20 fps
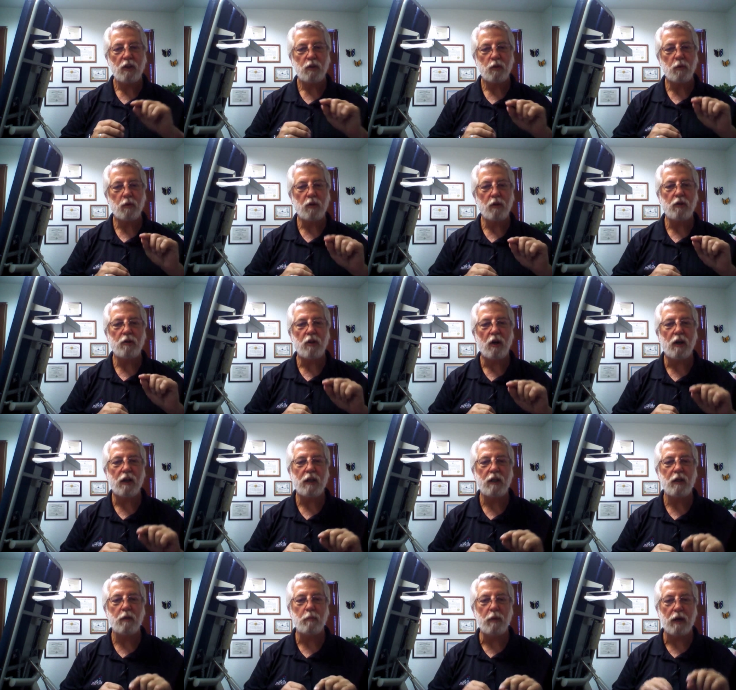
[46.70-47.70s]
So we're going to
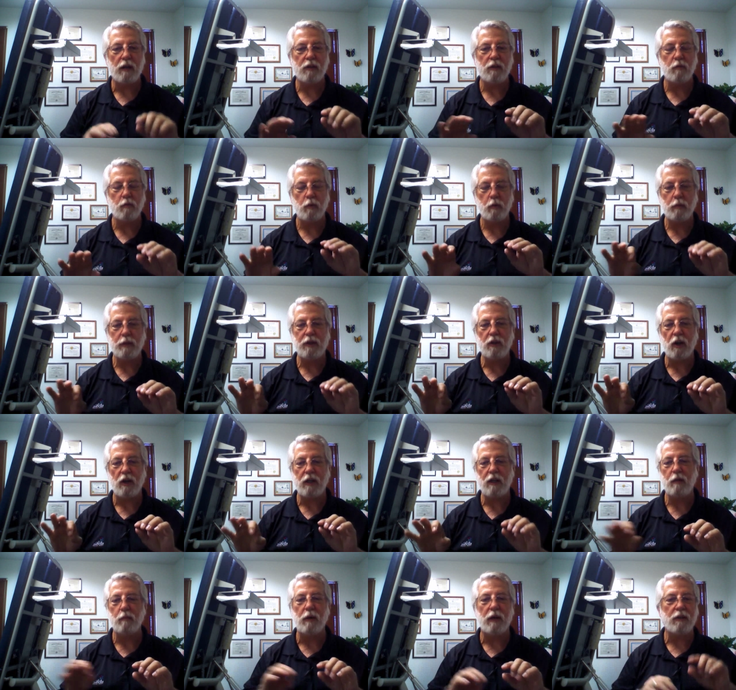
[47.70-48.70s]
talking about we'll be
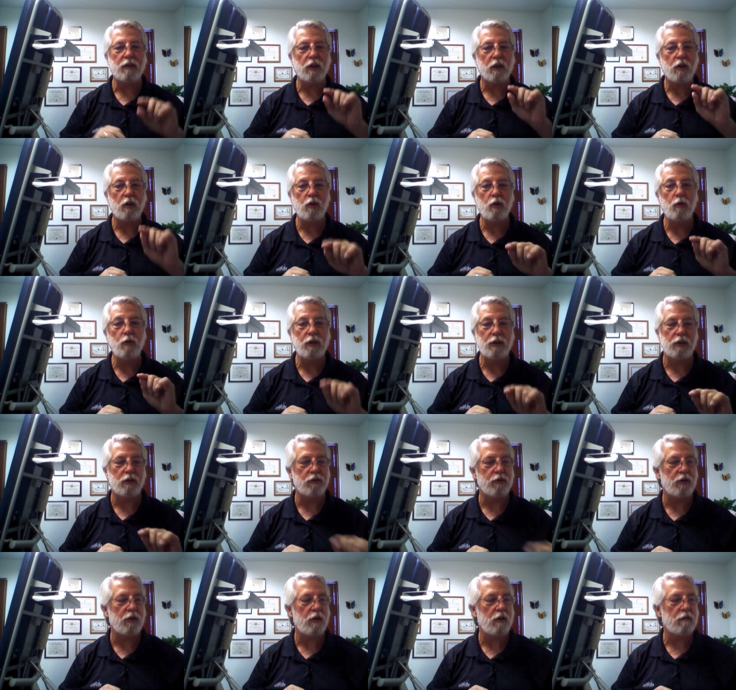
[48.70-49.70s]
talking about the
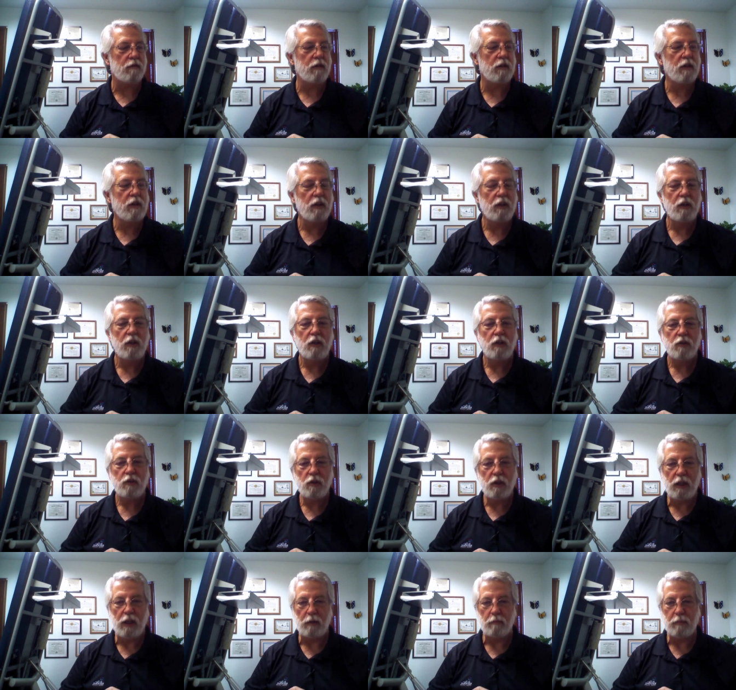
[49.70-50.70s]
cluneal nerve.
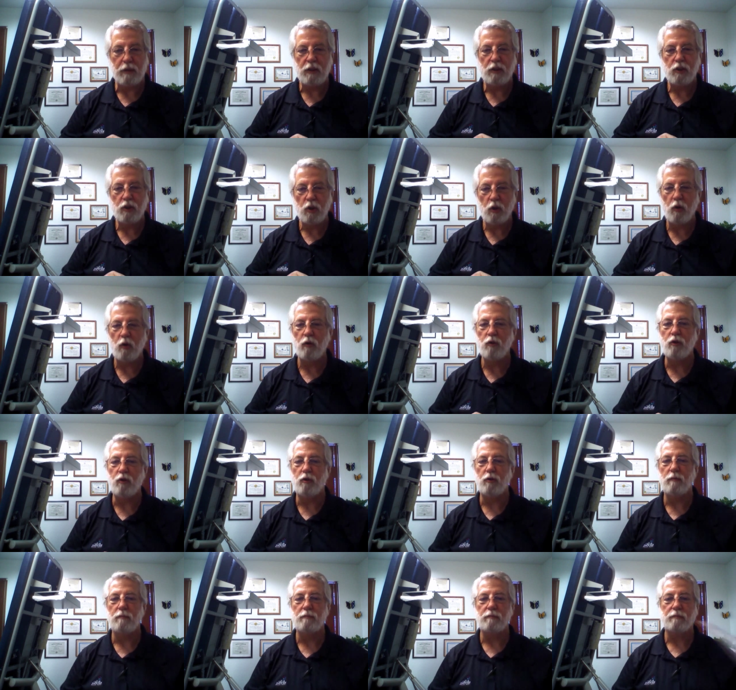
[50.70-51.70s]
So let me show
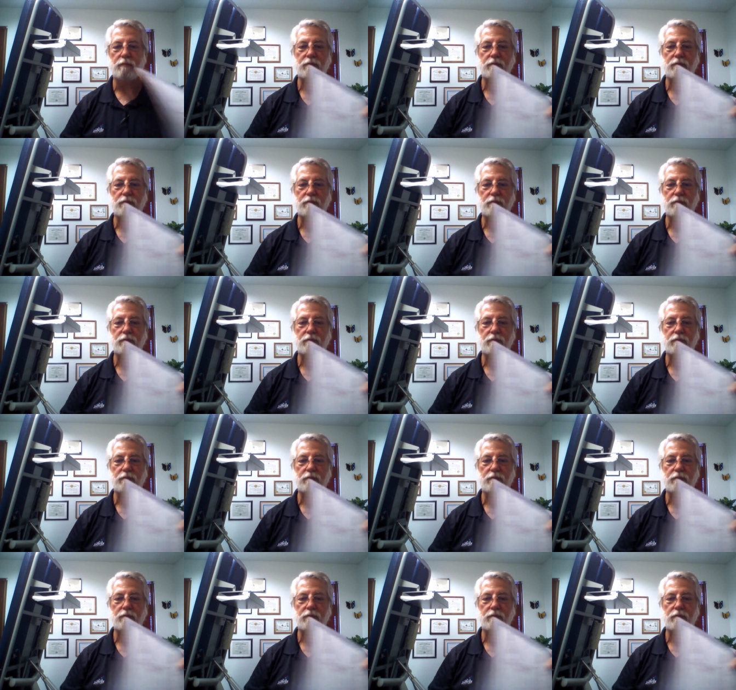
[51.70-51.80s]
you.